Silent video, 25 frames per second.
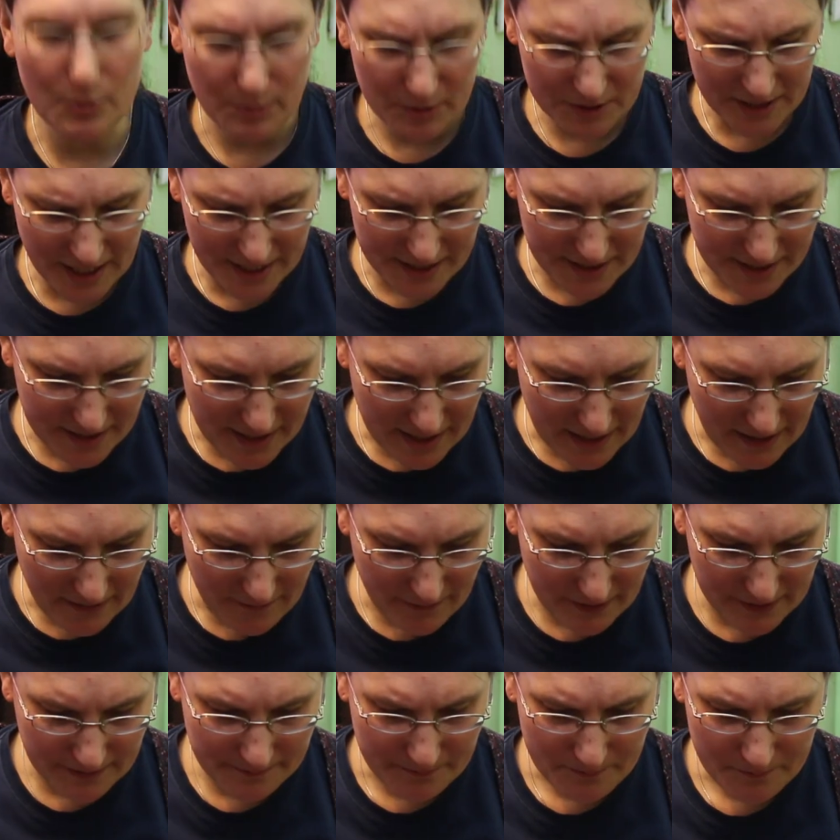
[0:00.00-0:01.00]
density
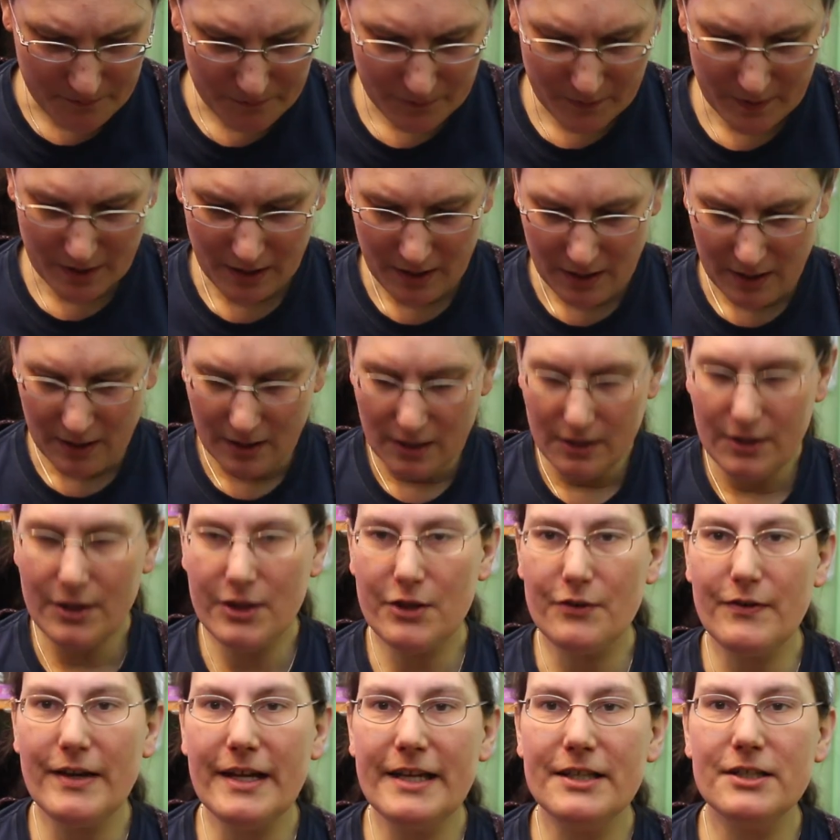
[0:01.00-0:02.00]
even,
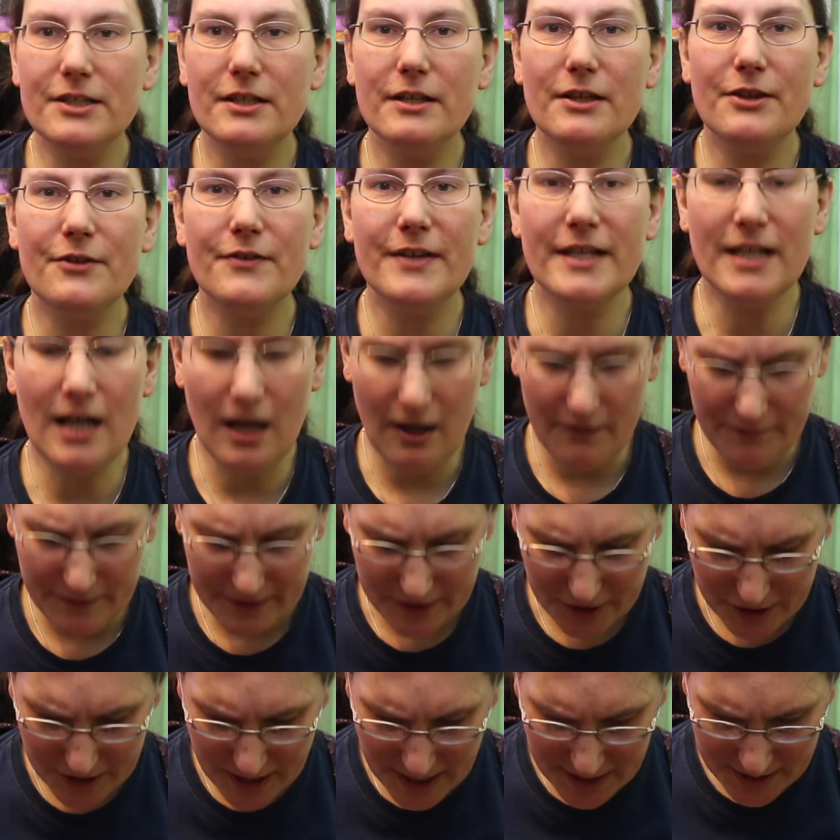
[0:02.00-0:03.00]

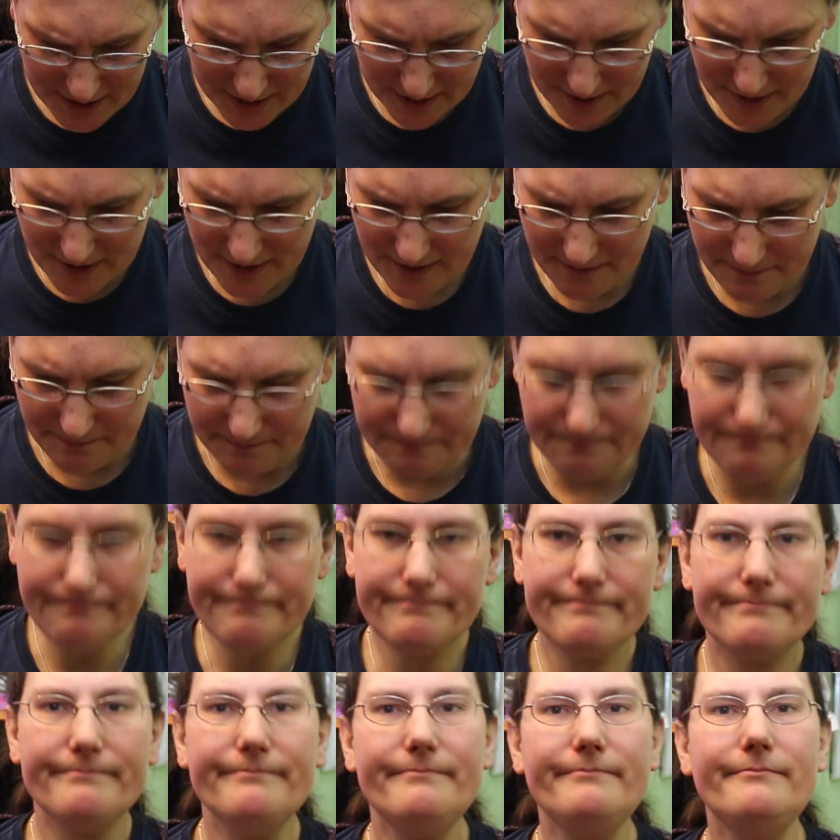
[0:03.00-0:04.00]
3.5-inch disks.
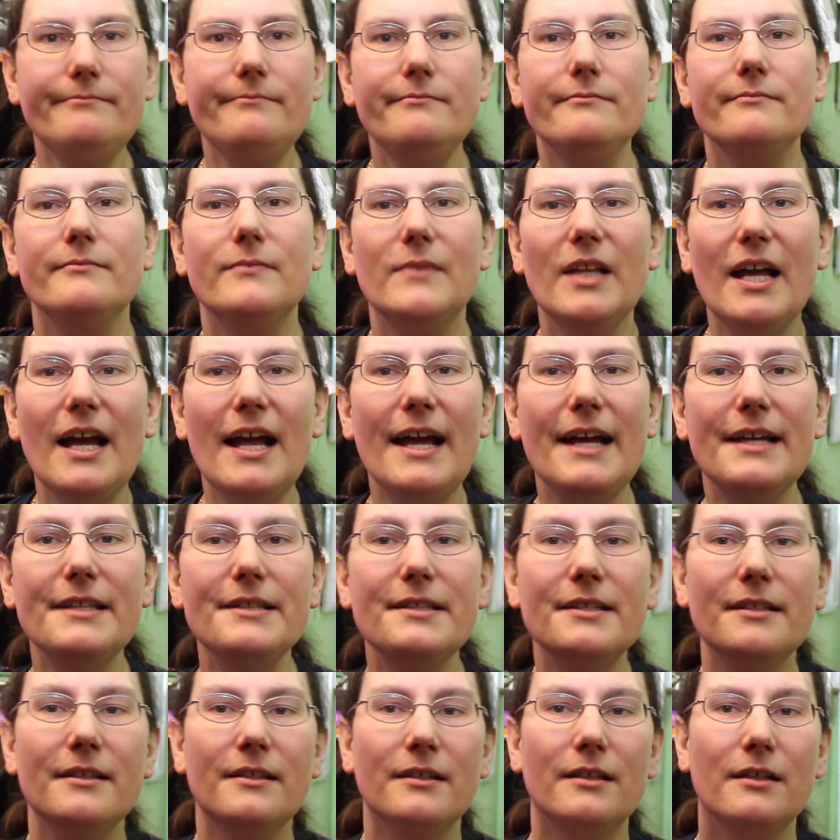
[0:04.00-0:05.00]

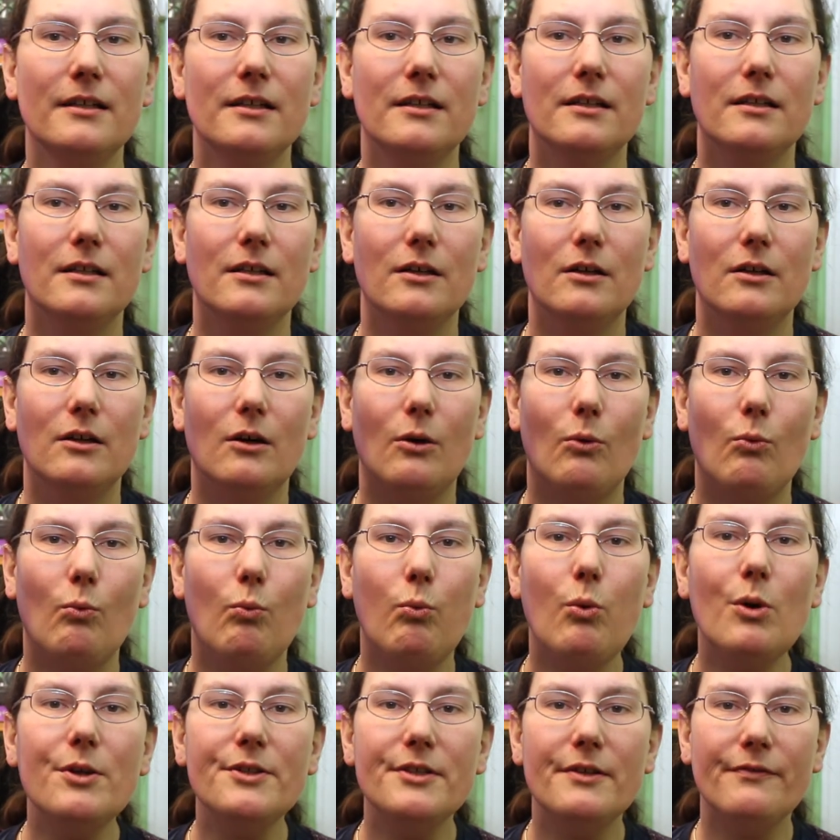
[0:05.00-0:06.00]
And
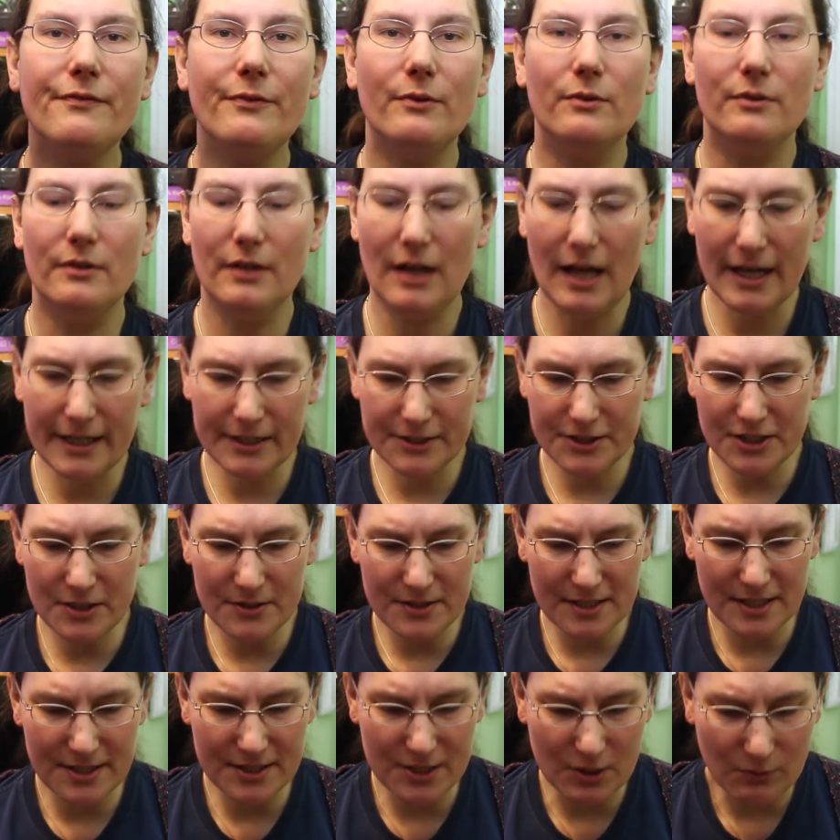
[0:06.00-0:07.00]
wonderful. I could
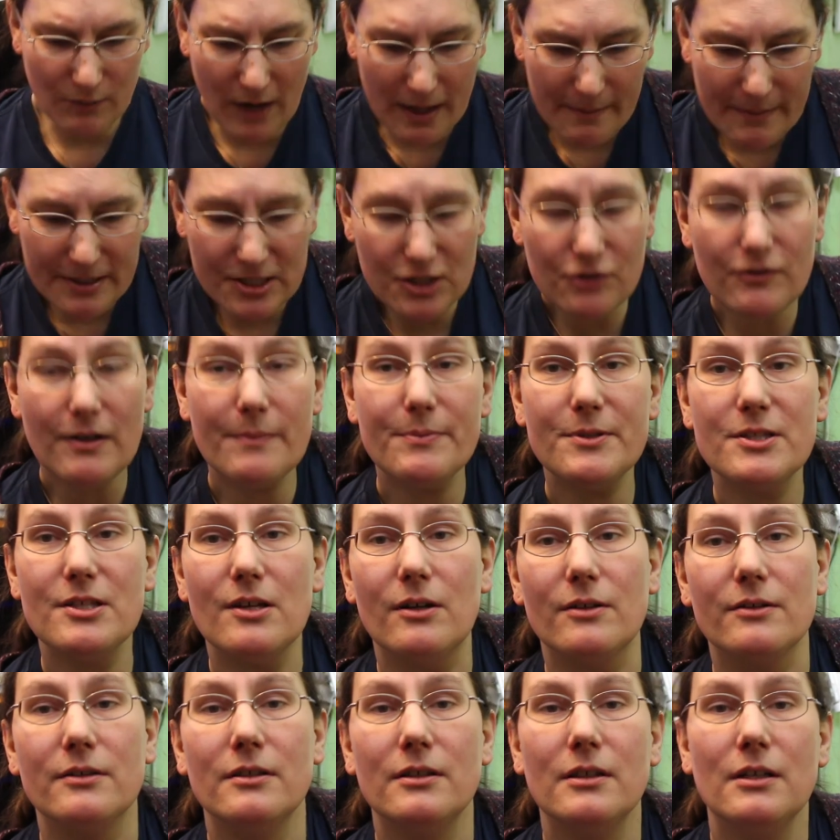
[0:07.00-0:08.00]
use this to write my scripts
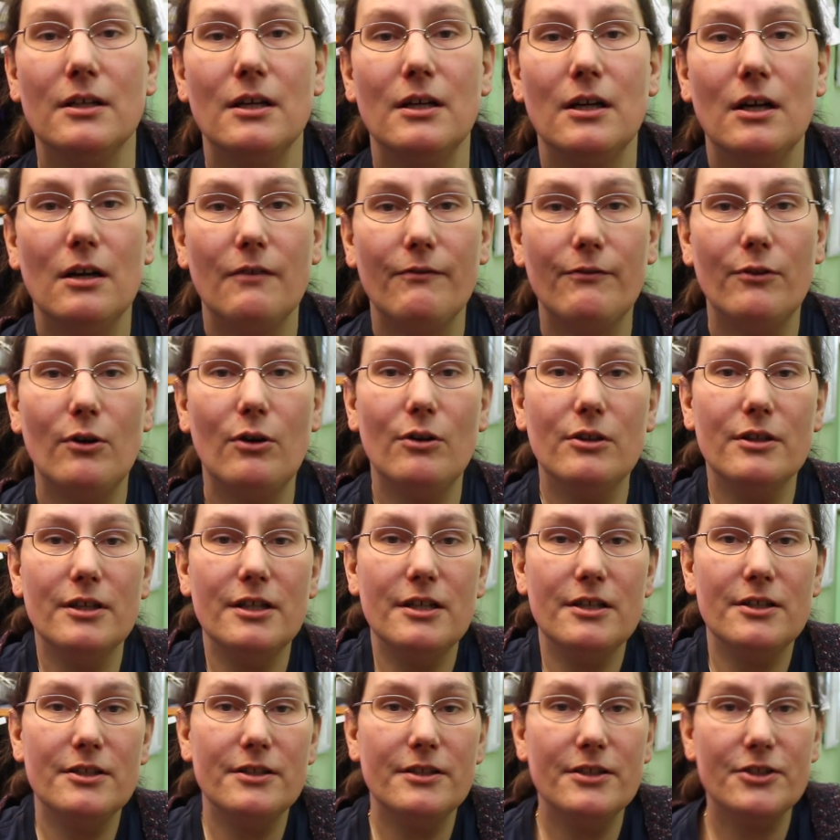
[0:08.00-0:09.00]
on for all
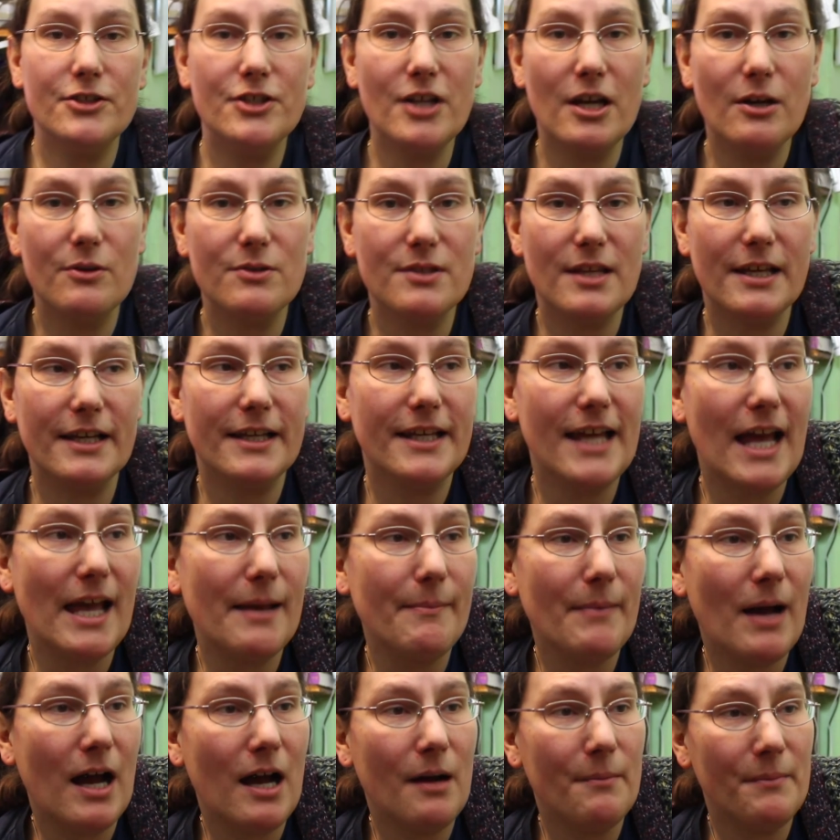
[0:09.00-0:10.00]
the shows like
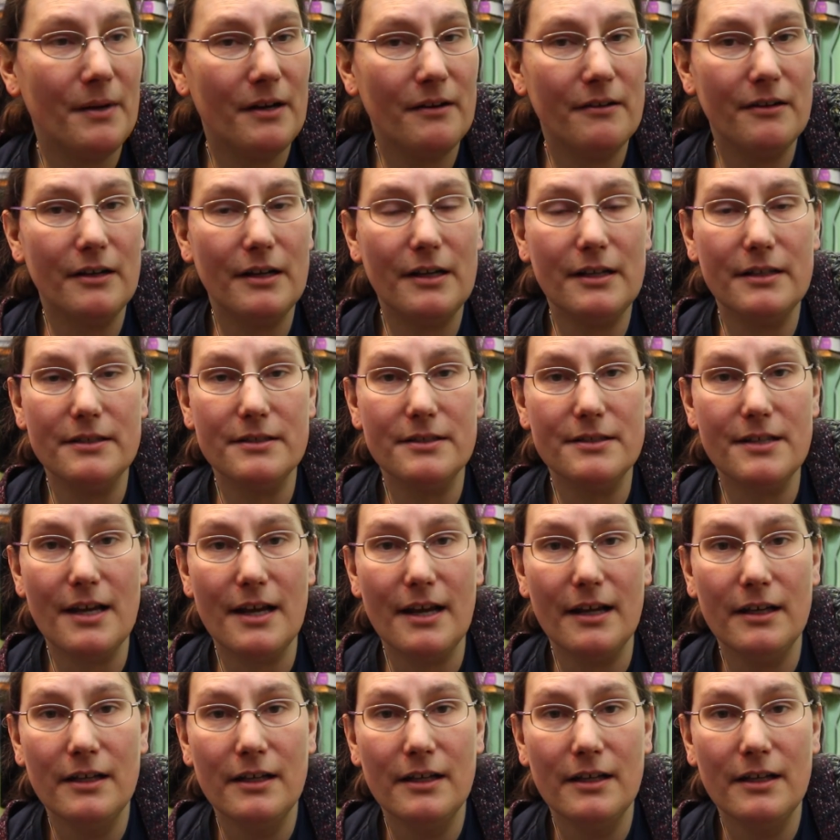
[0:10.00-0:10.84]
Gamehammer and